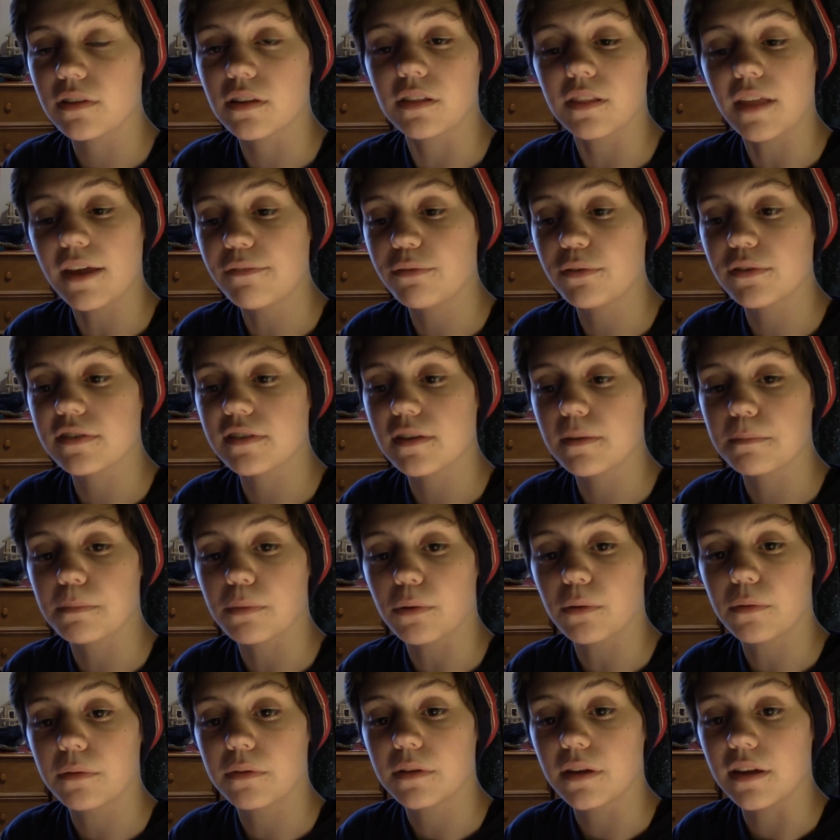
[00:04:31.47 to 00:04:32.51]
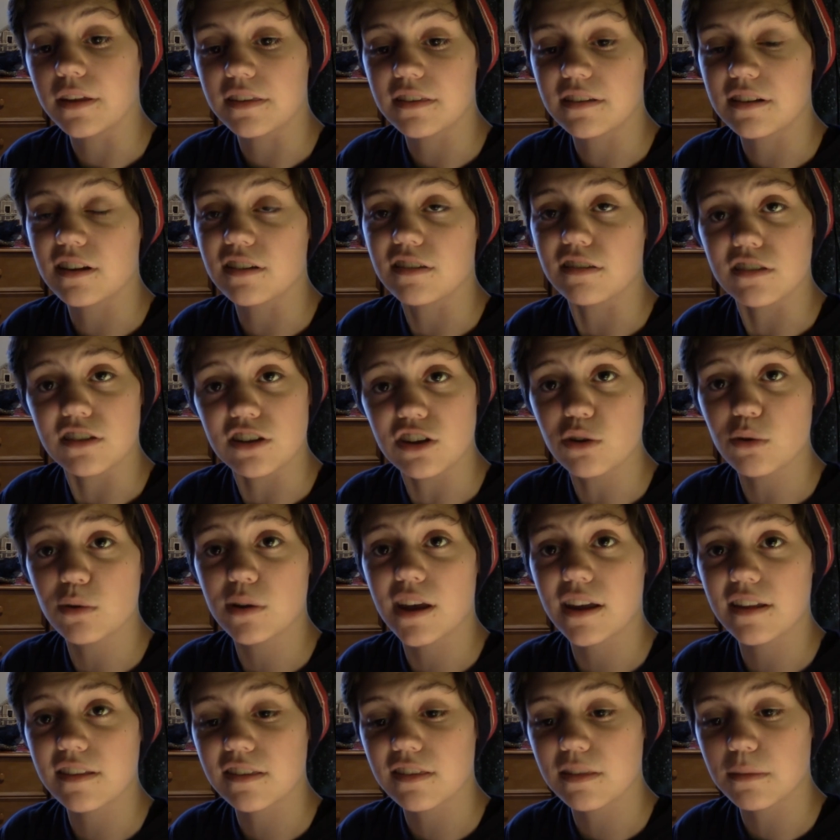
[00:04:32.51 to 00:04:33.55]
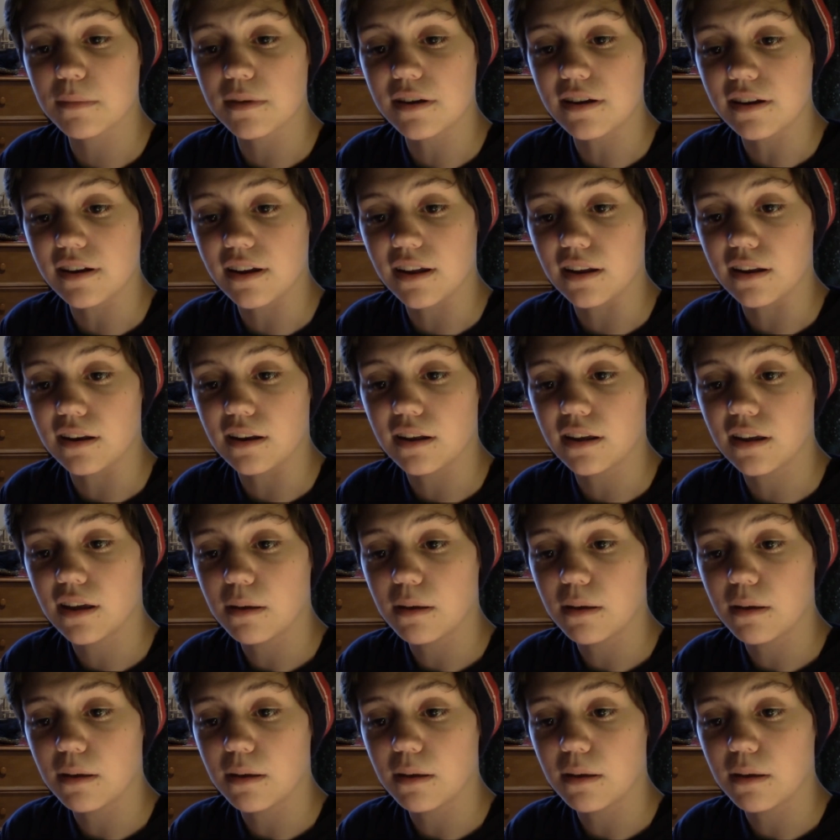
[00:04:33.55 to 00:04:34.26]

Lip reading: life was simple. It's just you against the machine.